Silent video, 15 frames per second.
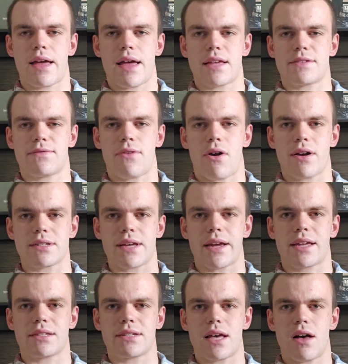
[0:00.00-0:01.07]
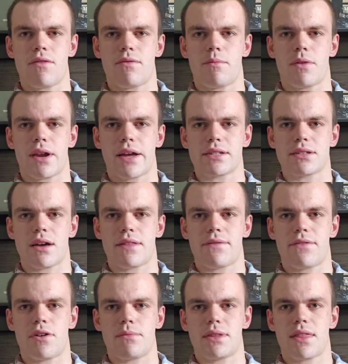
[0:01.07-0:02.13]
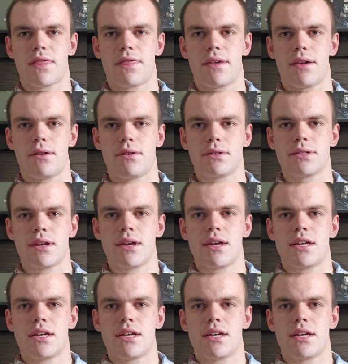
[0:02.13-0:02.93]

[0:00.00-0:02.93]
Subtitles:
as far as I could tell from when I saw the film in the theaters.